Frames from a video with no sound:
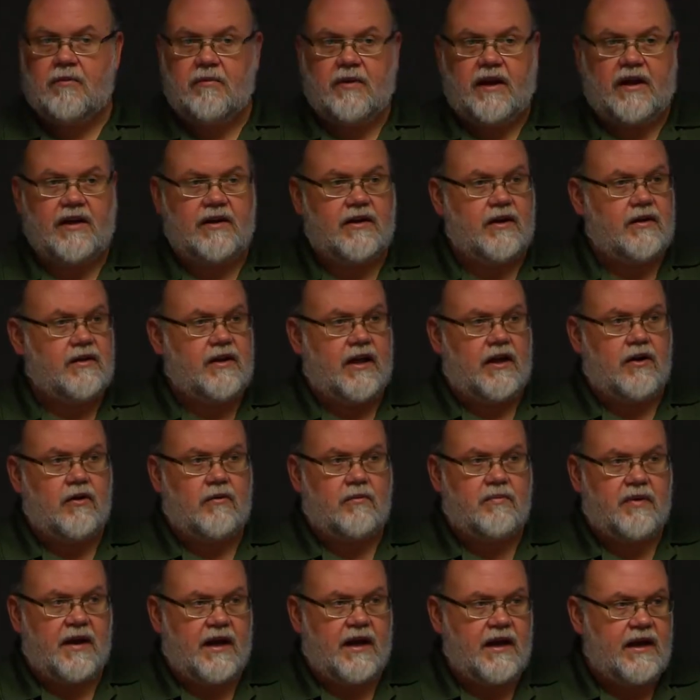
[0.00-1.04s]
But they
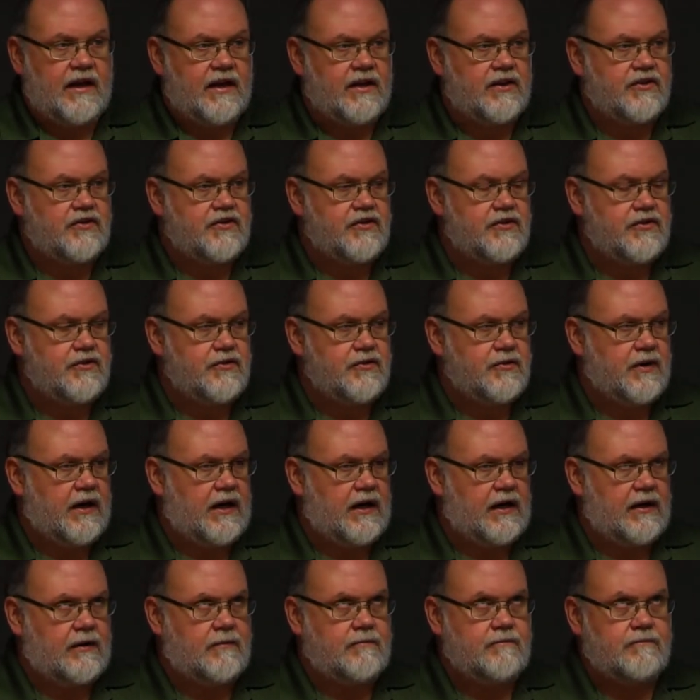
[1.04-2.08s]
don't pay
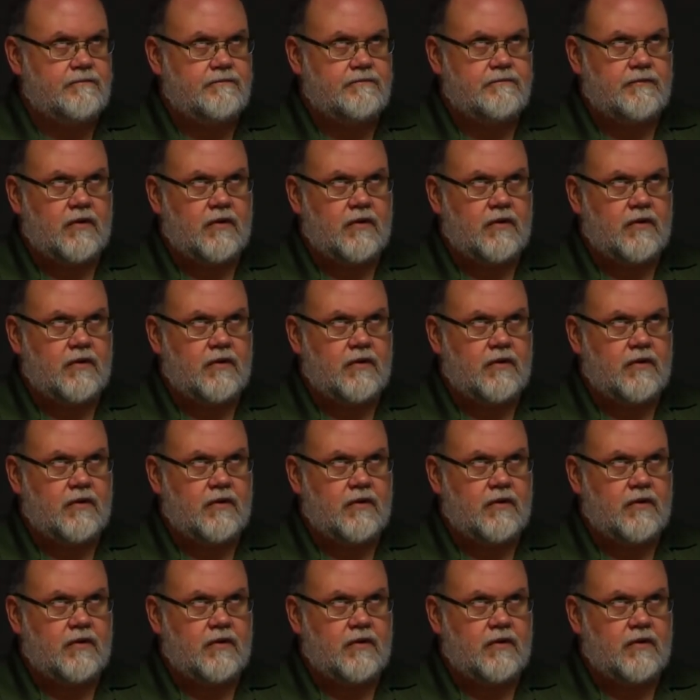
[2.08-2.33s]
into